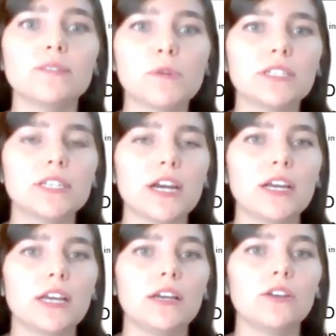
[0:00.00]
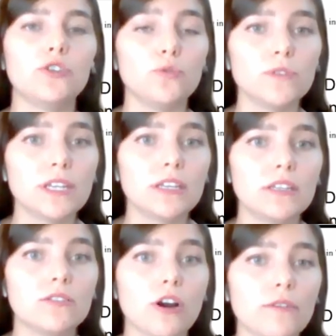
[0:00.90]
military uses
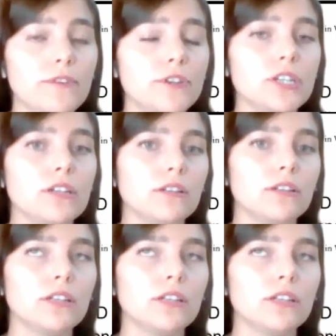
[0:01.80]
artificial